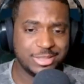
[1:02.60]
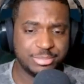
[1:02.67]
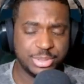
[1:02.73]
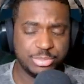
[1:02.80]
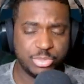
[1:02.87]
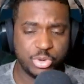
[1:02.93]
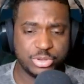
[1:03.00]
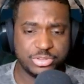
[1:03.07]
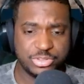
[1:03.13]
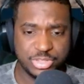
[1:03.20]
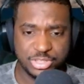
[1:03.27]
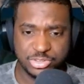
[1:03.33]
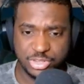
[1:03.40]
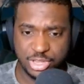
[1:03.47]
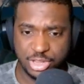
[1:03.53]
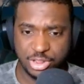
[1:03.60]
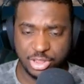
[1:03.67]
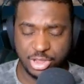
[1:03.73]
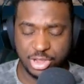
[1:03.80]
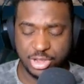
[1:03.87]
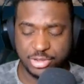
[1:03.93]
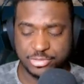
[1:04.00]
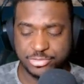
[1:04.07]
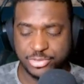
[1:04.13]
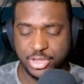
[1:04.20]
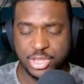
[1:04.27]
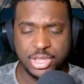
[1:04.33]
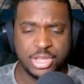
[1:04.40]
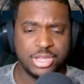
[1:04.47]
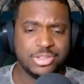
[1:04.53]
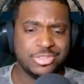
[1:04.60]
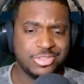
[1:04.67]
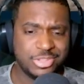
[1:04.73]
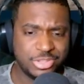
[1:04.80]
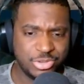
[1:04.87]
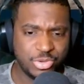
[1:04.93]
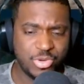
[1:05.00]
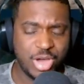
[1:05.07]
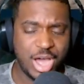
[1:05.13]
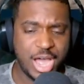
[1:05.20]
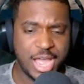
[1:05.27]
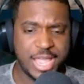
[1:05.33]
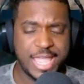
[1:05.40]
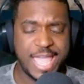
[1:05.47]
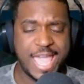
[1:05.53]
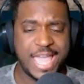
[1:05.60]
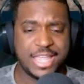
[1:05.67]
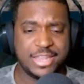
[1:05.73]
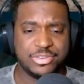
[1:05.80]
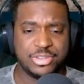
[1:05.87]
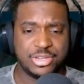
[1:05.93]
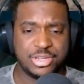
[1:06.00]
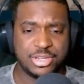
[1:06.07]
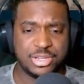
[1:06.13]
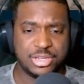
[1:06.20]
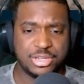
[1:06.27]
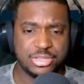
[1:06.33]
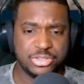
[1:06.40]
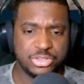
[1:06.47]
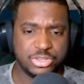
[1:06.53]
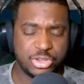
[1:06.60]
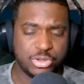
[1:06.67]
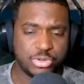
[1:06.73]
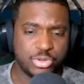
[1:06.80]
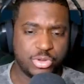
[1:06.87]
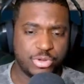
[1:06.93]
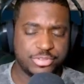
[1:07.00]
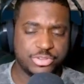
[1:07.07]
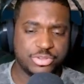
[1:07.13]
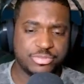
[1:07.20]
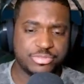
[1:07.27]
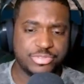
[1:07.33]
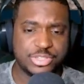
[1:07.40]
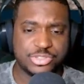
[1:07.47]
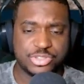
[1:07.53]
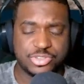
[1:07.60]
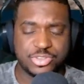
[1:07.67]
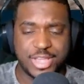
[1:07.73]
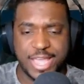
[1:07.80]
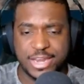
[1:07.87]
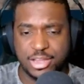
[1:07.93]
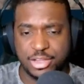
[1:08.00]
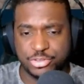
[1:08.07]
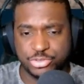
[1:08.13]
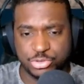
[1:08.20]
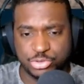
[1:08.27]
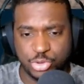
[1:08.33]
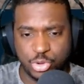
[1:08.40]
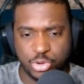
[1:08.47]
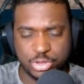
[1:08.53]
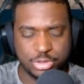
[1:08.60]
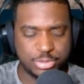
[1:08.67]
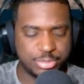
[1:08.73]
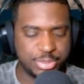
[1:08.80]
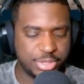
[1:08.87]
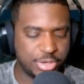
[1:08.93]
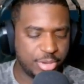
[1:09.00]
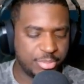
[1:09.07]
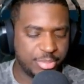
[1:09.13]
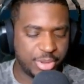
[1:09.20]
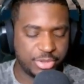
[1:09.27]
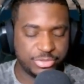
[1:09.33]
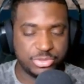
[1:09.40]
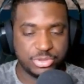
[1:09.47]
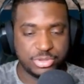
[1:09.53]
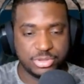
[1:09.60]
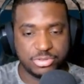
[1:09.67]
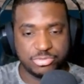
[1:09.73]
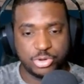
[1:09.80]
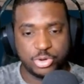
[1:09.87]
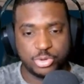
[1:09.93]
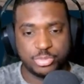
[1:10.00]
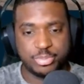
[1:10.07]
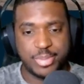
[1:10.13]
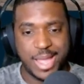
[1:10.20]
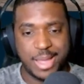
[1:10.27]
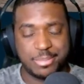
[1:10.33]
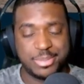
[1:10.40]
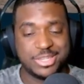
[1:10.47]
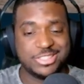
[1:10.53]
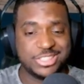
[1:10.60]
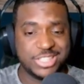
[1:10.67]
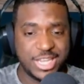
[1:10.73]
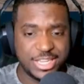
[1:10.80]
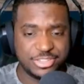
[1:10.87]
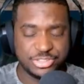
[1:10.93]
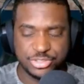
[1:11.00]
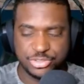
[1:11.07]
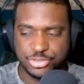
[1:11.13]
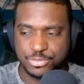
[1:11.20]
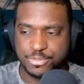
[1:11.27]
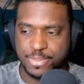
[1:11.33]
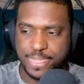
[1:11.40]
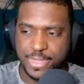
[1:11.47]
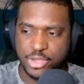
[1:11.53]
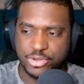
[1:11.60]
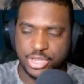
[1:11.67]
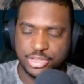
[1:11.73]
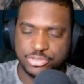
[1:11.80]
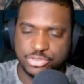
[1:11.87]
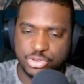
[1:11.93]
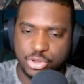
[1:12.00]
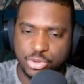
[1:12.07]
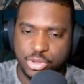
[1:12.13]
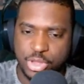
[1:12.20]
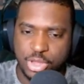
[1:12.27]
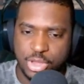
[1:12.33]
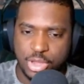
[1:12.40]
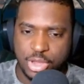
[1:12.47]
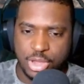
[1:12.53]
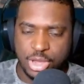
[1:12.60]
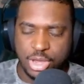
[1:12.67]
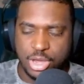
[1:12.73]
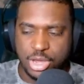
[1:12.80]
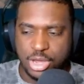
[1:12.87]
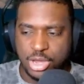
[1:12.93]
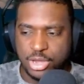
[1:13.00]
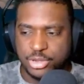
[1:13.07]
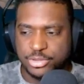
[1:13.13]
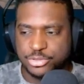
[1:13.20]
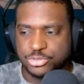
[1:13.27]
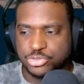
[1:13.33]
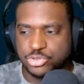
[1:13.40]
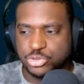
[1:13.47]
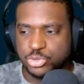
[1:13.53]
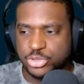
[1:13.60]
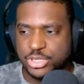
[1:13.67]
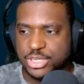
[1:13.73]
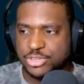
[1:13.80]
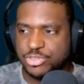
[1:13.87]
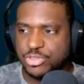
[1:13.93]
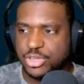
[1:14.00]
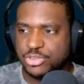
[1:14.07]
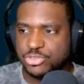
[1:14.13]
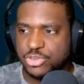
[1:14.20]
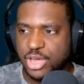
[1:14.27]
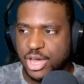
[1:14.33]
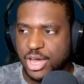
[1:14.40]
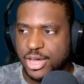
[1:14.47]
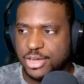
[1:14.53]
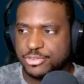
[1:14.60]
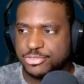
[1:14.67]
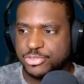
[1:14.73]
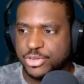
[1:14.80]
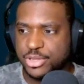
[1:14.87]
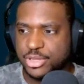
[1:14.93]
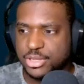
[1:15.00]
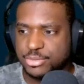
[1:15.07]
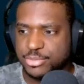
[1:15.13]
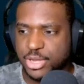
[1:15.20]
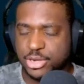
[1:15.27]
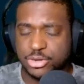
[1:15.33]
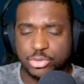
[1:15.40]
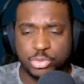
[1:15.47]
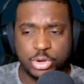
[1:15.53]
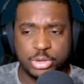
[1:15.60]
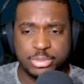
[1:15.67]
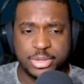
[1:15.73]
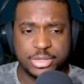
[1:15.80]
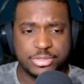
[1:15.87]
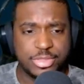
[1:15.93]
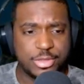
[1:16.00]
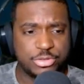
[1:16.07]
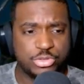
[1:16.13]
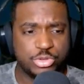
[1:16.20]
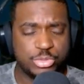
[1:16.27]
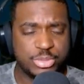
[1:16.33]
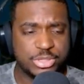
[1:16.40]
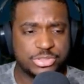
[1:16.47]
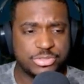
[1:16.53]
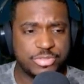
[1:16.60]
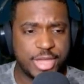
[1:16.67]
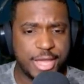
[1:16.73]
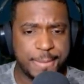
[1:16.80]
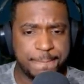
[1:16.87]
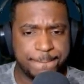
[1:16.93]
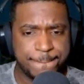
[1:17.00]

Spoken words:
bit more detail of the UI and go over some features and also talk a little bit about the roadmap changes. Okay, so to kick things off, I'm not going to worry about too much of that.